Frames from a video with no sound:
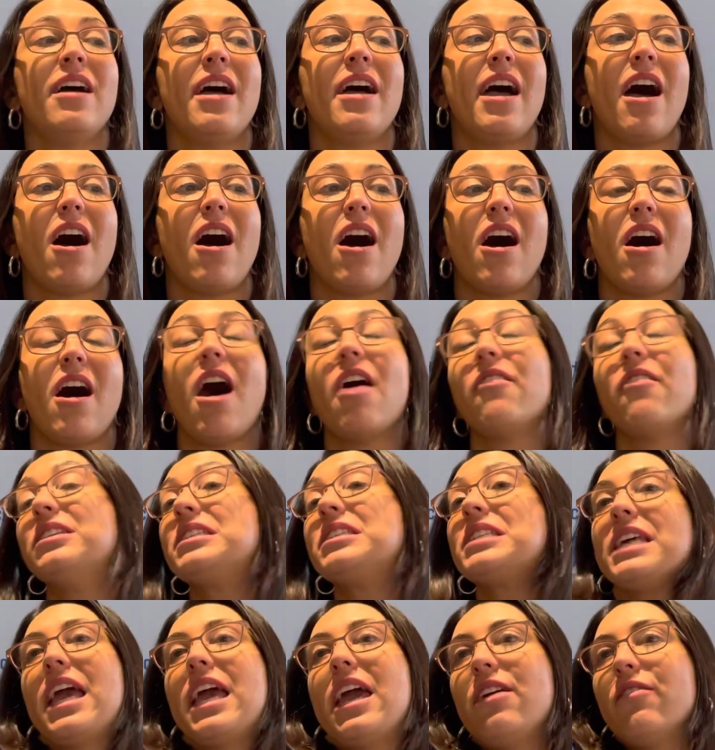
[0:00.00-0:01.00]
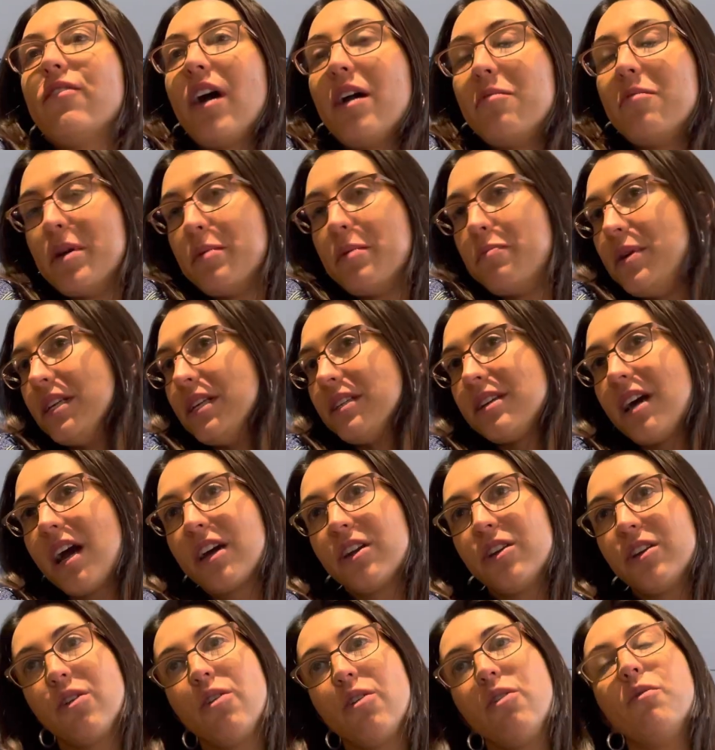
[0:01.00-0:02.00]
Obviously, A5 MIPI is not
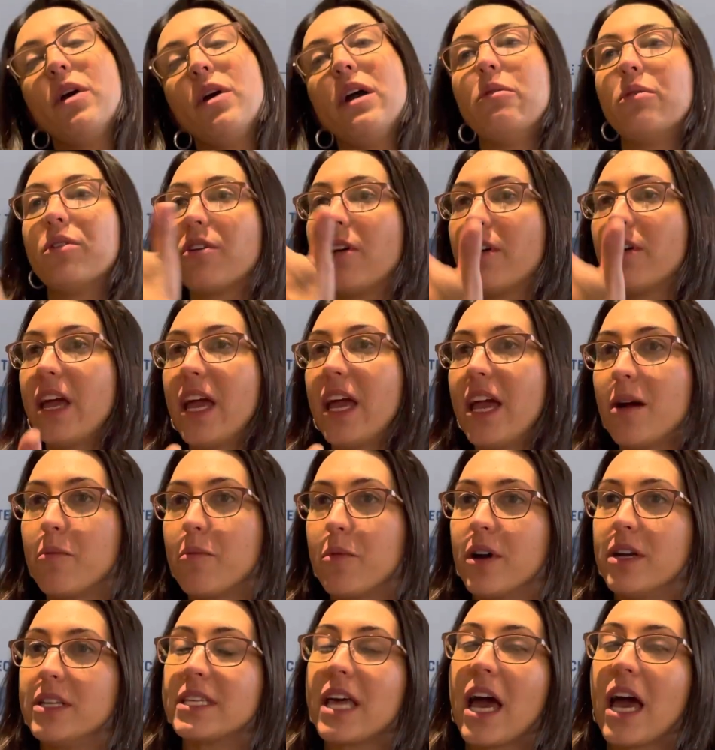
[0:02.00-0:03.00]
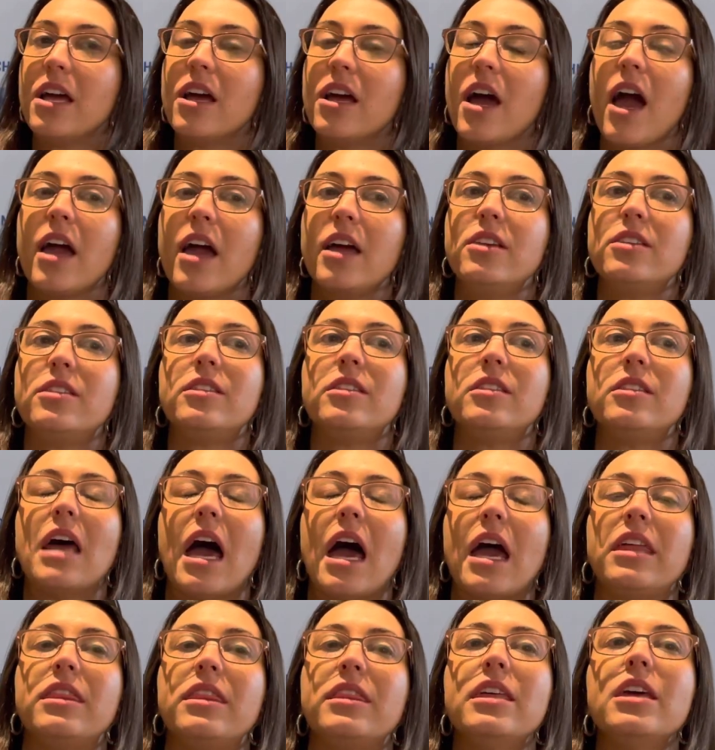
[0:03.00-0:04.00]
going to go away with our cameras.
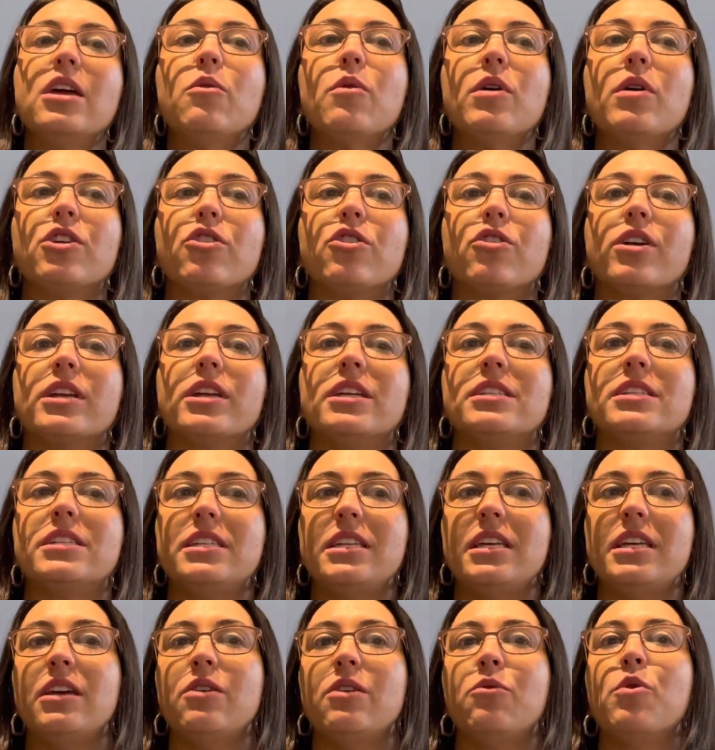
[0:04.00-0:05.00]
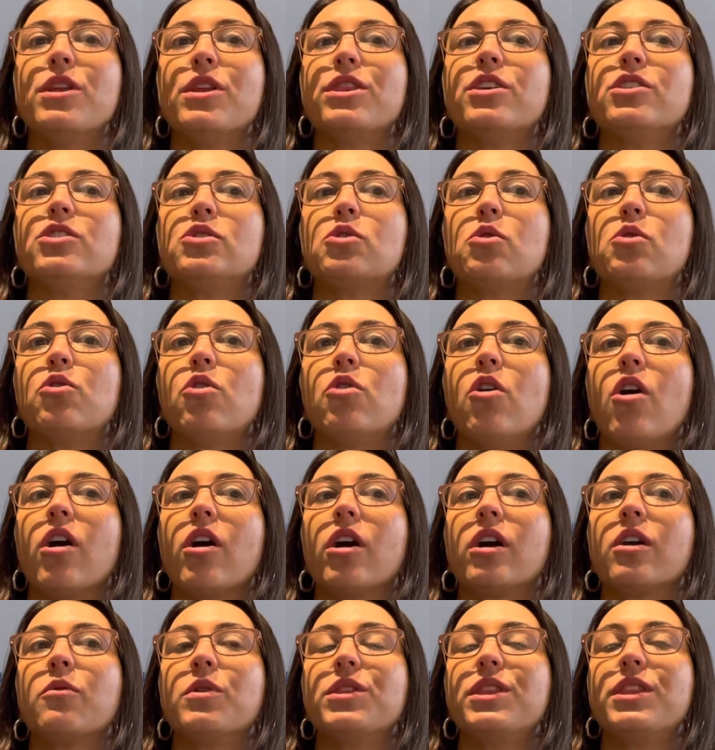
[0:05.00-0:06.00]
I think what you're going to see with the zonal
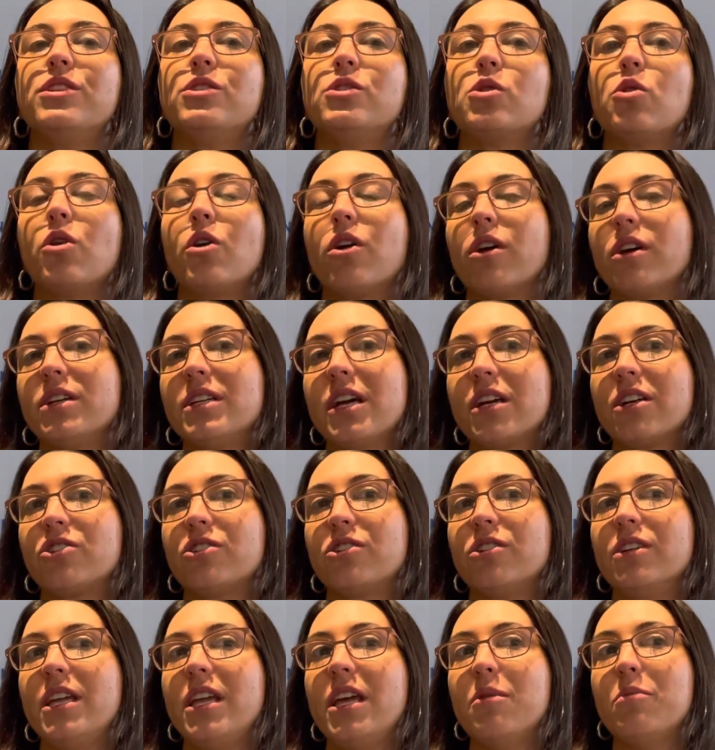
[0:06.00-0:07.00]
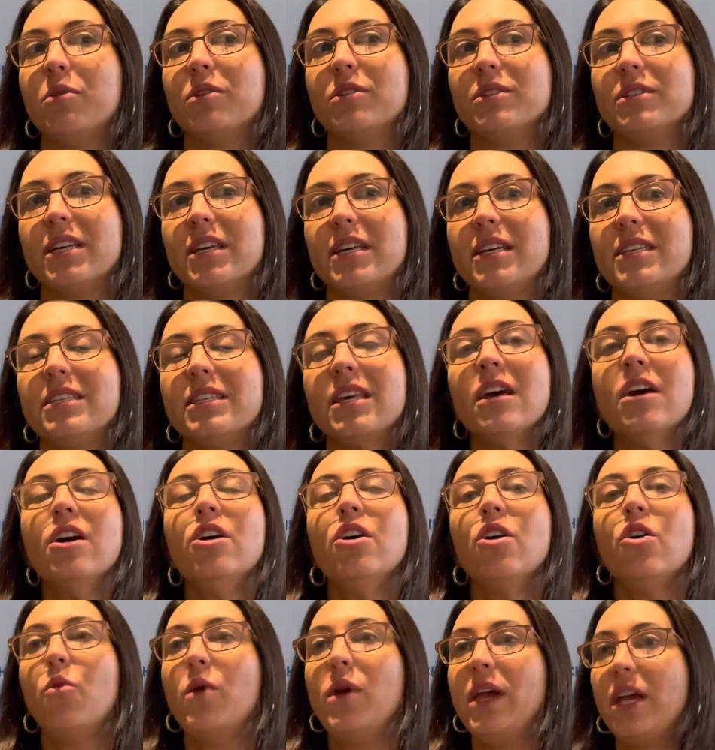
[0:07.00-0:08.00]
architecture enables is
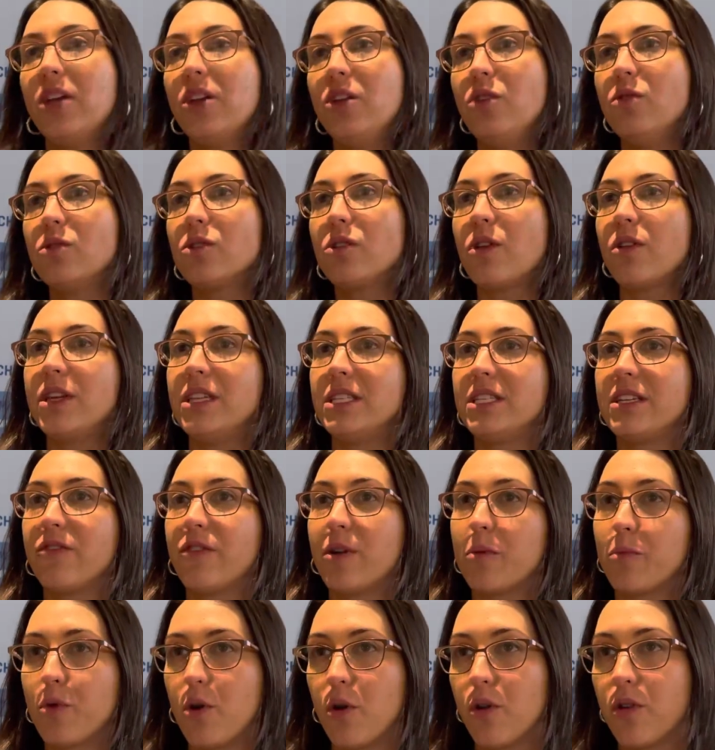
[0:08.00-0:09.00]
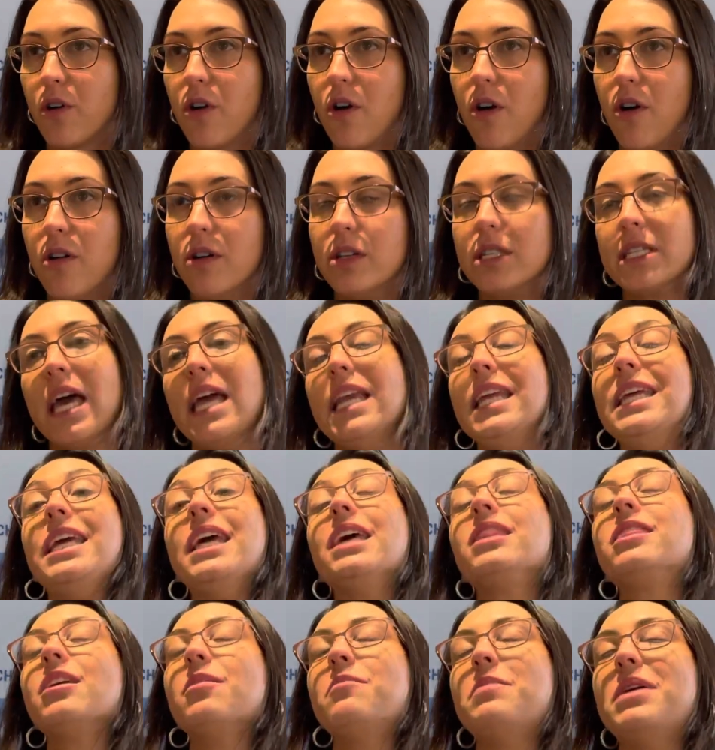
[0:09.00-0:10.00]
we can use all these different protocols and
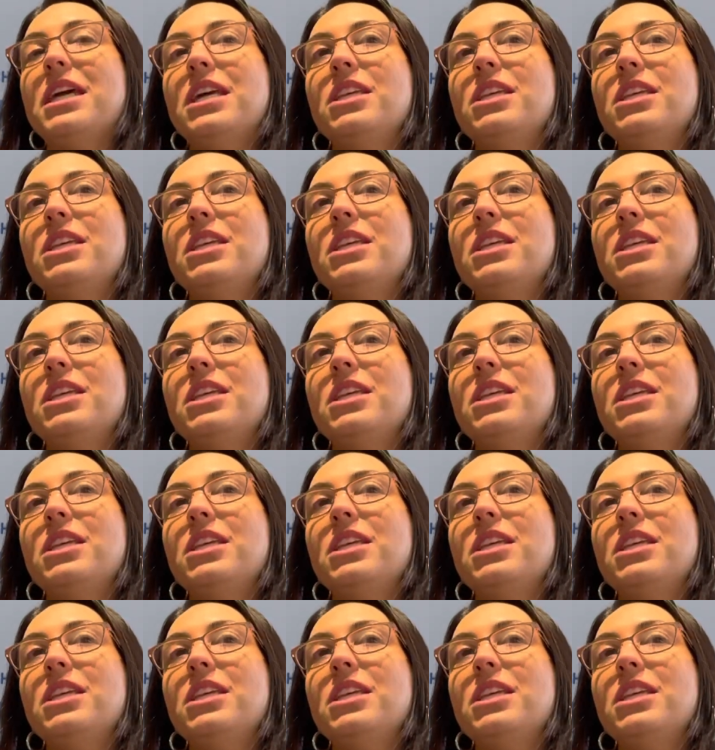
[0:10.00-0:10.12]
get them